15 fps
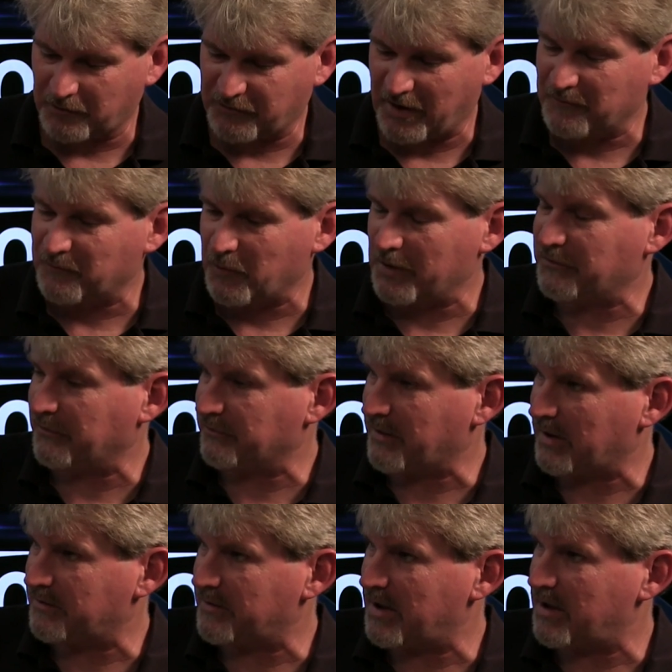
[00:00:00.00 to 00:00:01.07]
ten flights in
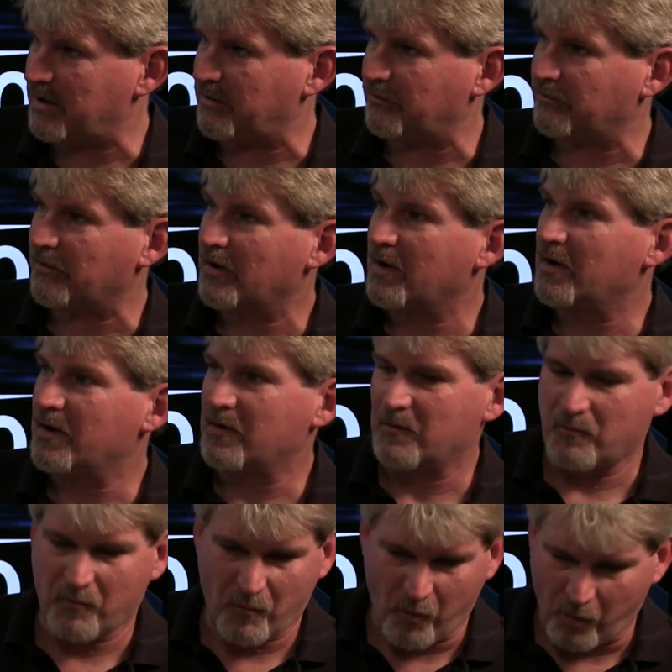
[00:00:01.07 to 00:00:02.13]
ten days,
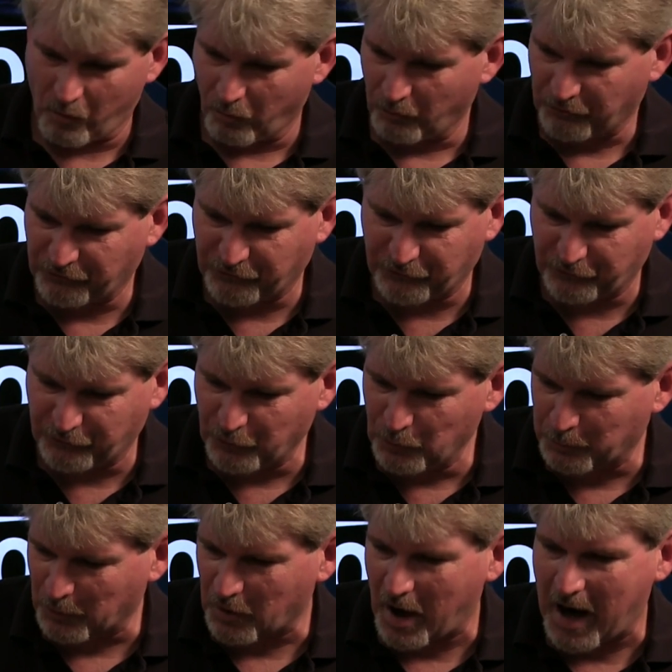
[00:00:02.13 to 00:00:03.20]

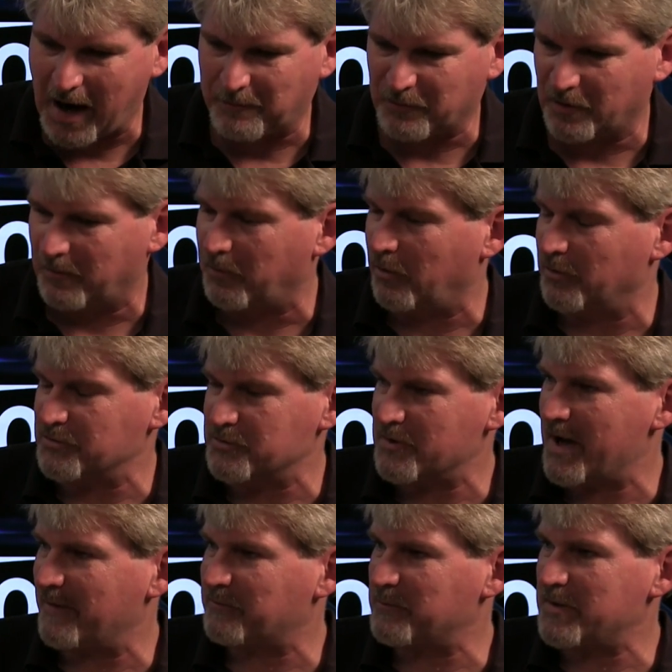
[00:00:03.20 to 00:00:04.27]
super operable. You
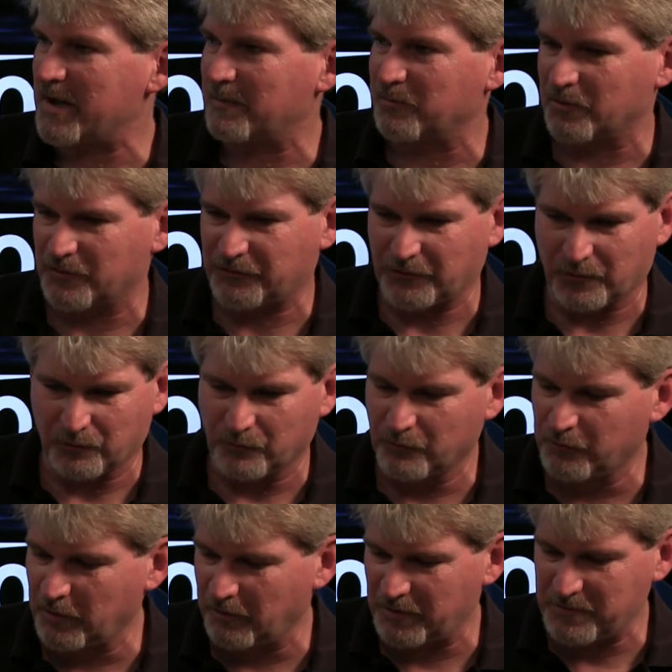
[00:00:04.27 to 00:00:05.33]
have to be able to
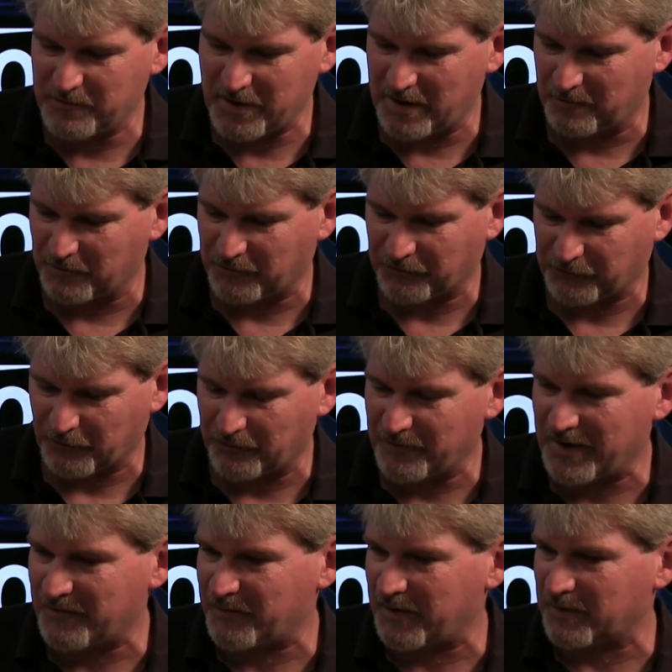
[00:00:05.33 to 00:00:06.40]
really be able to turn
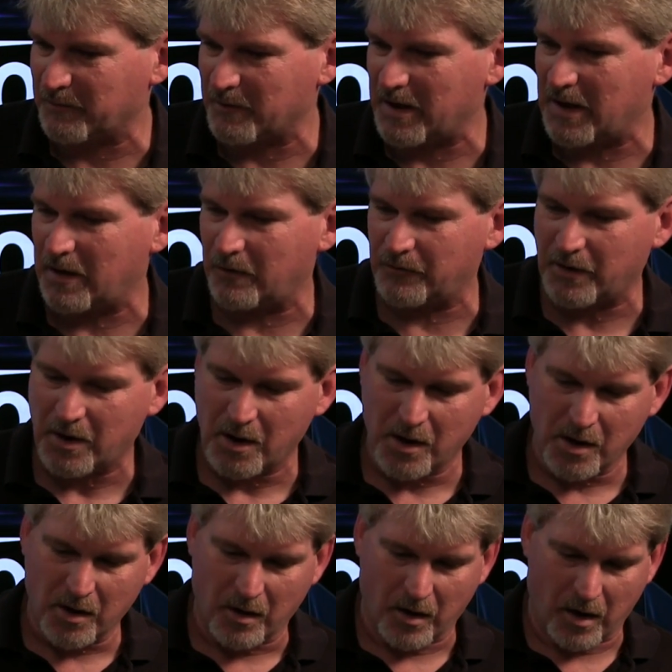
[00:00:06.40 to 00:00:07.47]
that thing around.
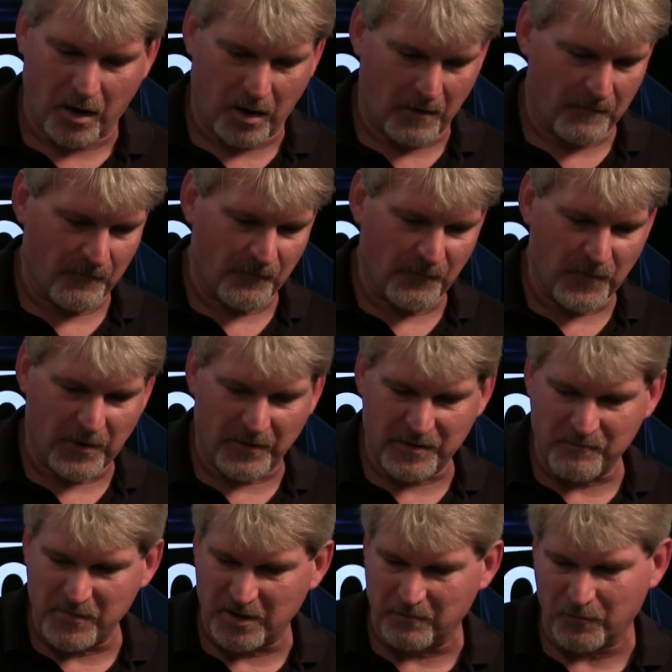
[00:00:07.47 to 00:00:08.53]
Um, very
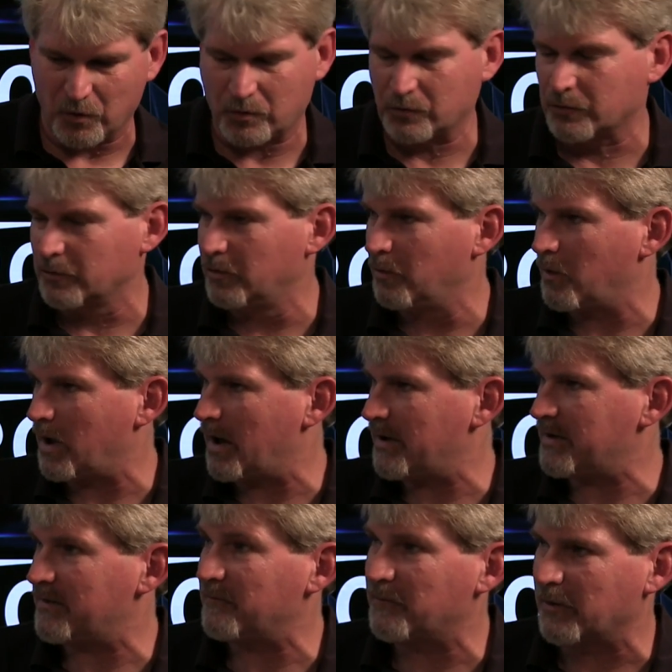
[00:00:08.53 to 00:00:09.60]
minimal crew on
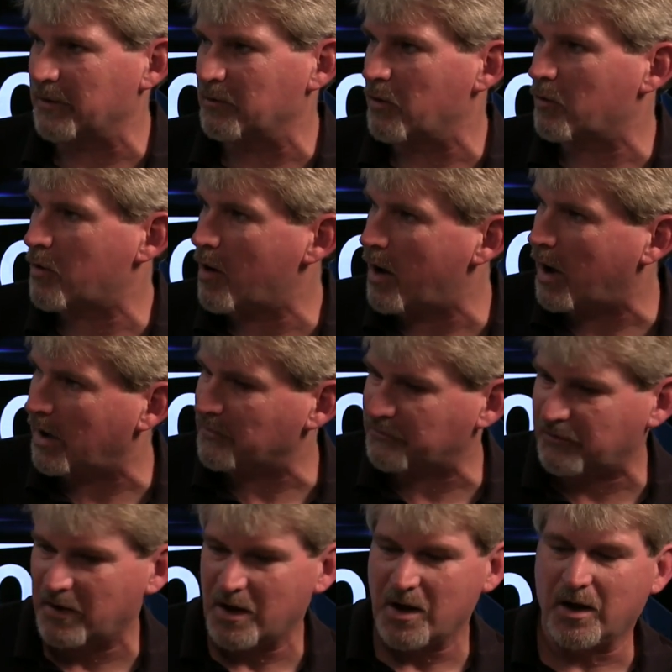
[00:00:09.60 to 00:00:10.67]
it, very low
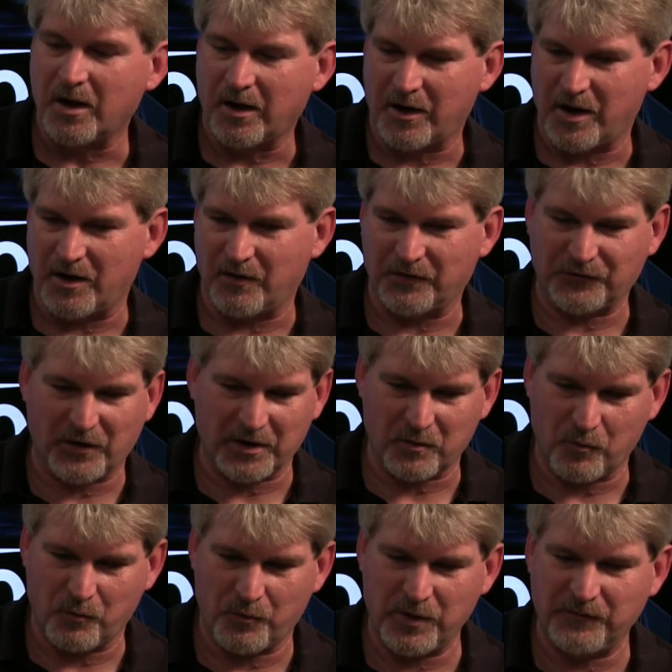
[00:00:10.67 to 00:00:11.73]
cost. And I was like,
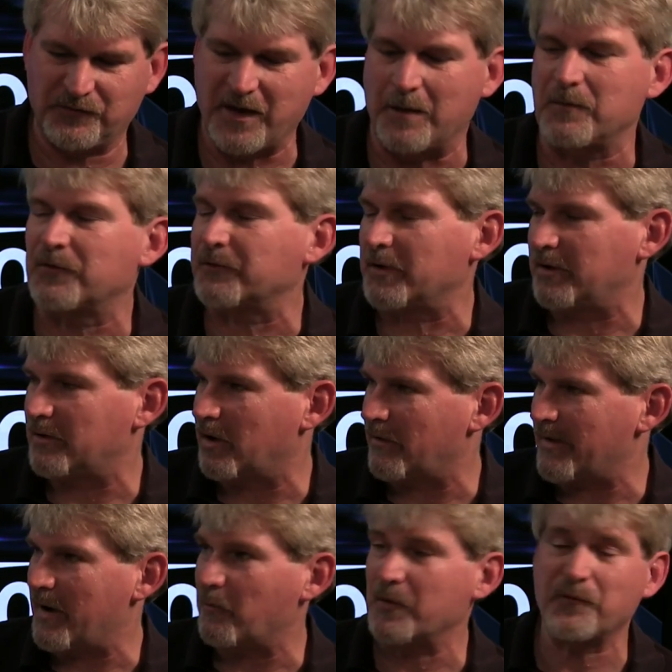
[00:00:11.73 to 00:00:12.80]
we've demonstrated all
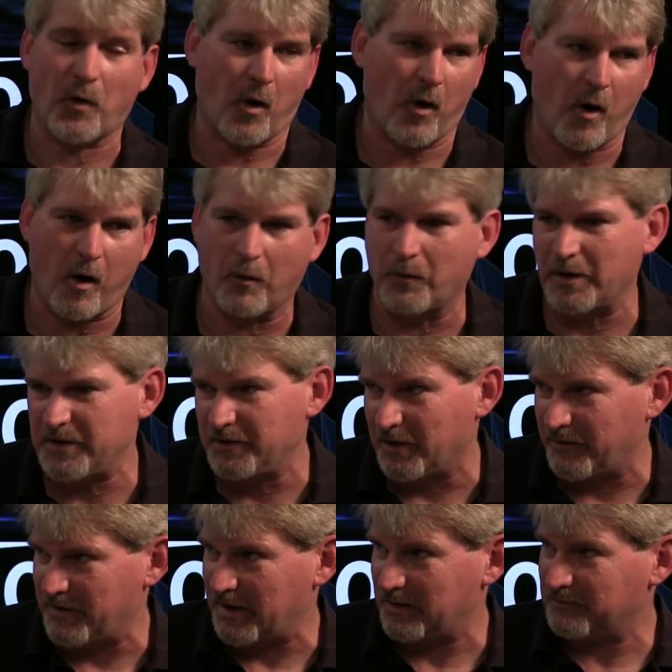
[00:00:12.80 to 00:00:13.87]
that. We've already
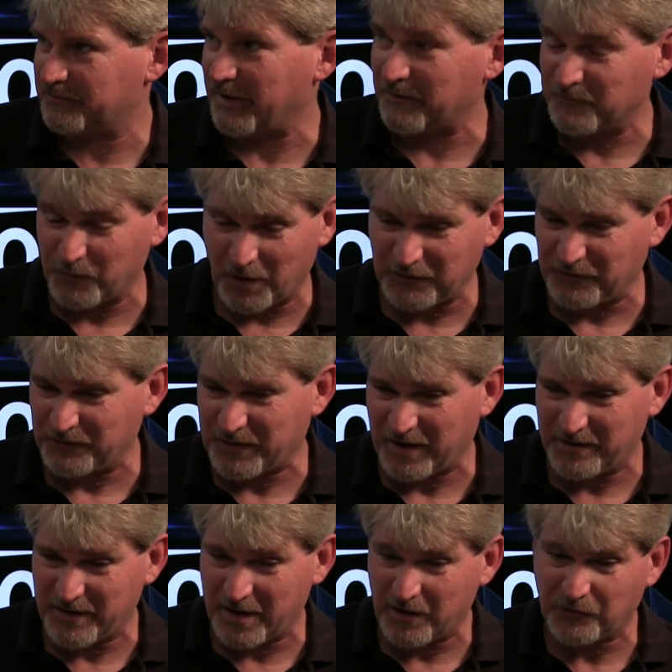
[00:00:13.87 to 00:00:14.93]
done that. 10 flights in
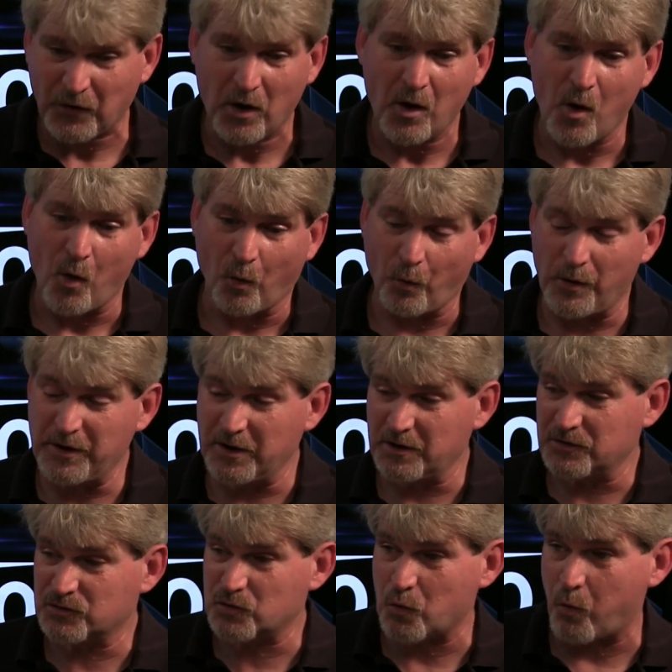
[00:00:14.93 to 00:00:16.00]
10 days. We
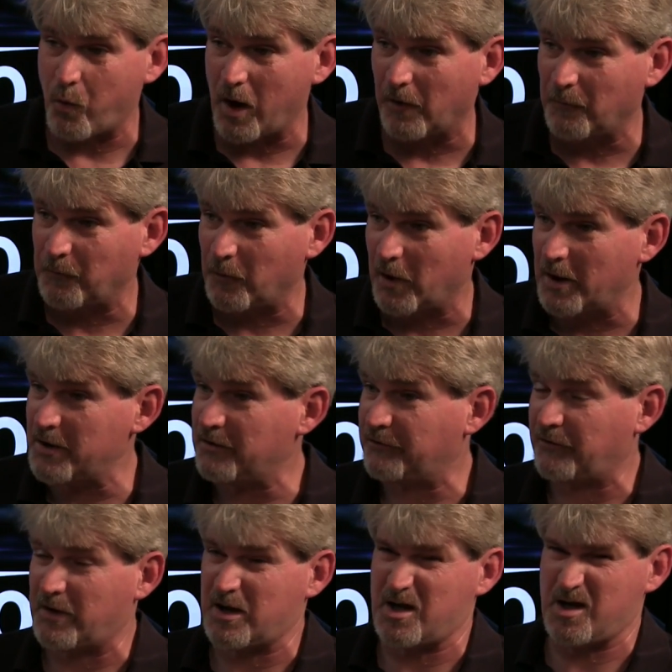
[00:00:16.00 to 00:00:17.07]
did 12 flights
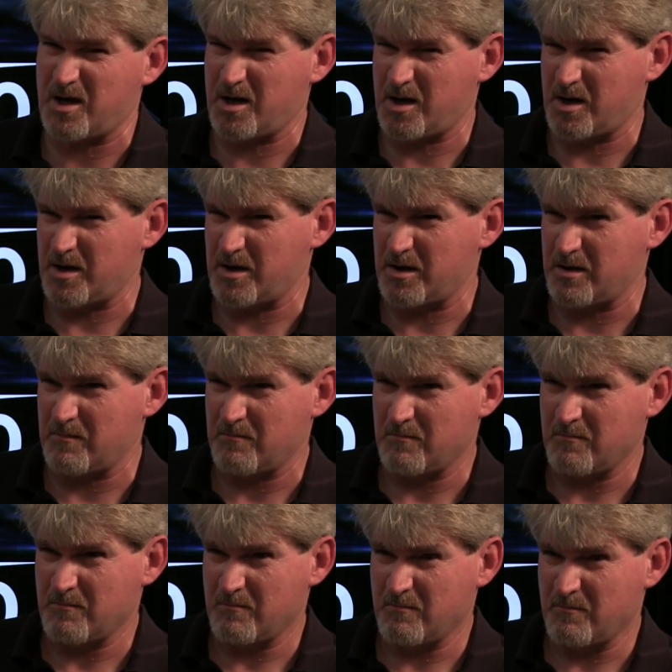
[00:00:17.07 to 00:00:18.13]
in
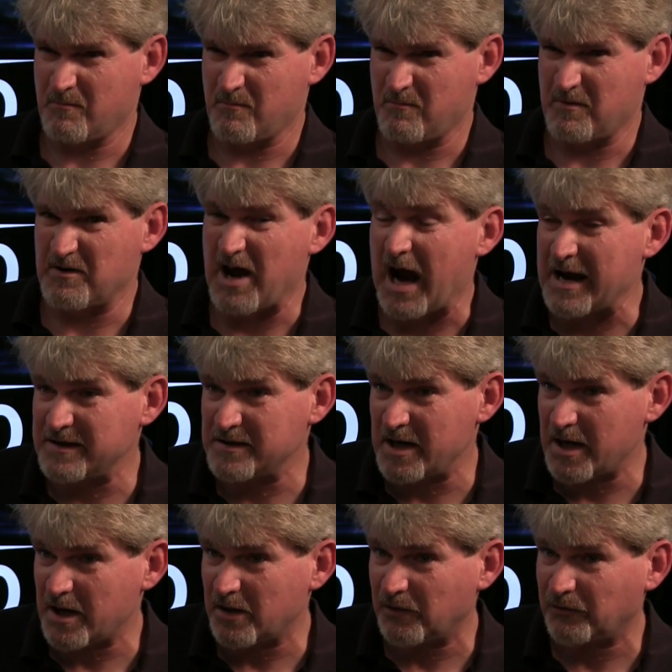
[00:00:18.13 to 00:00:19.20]
nine
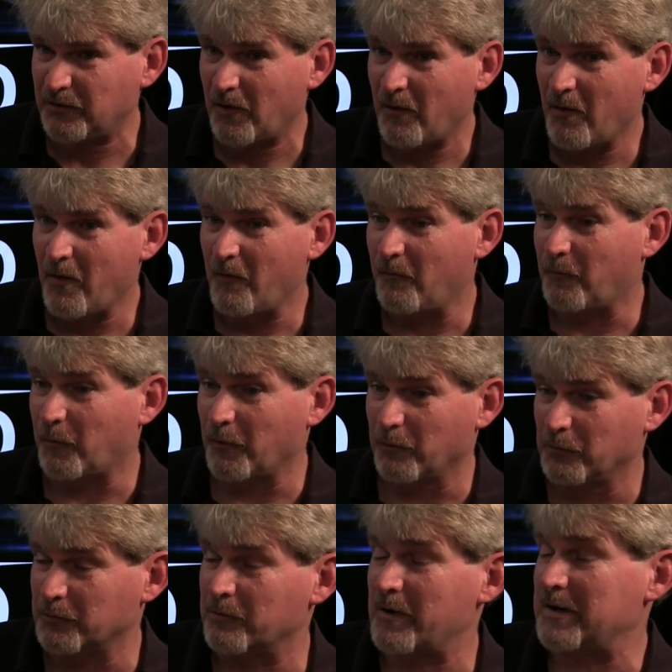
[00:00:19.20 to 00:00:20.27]
days for the
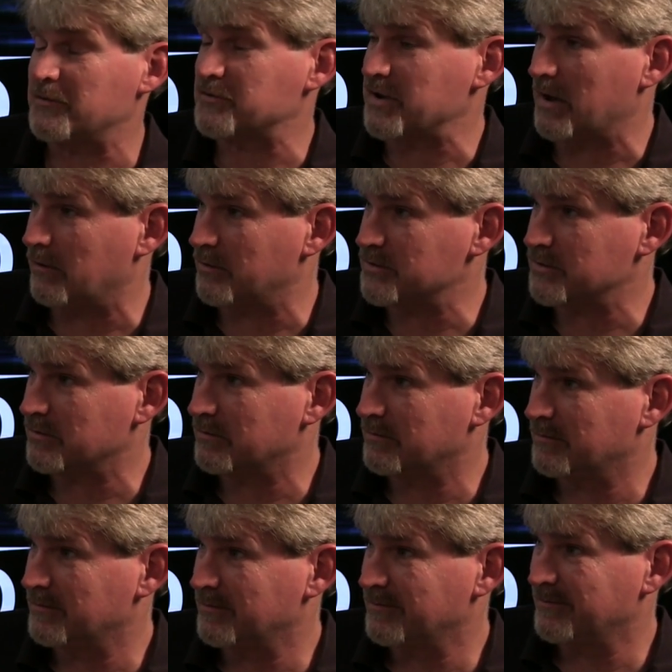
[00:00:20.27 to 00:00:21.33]
Lunar Lander Challenge.
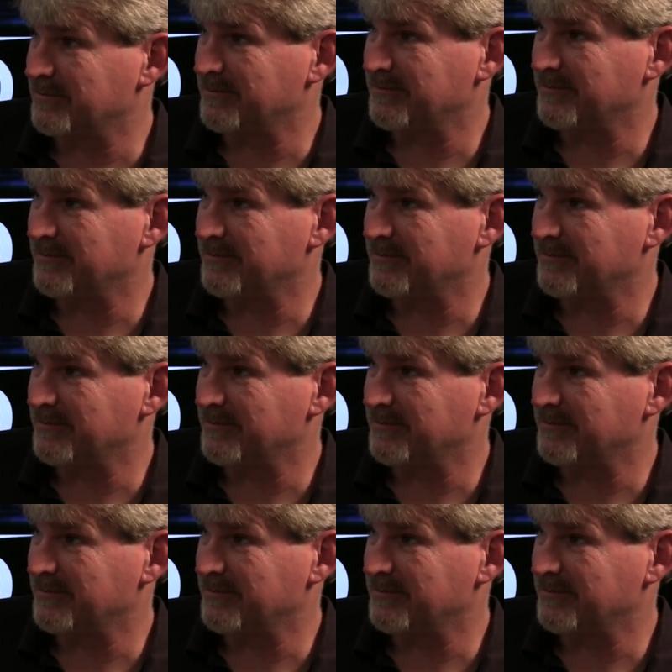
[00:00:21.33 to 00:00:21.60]
But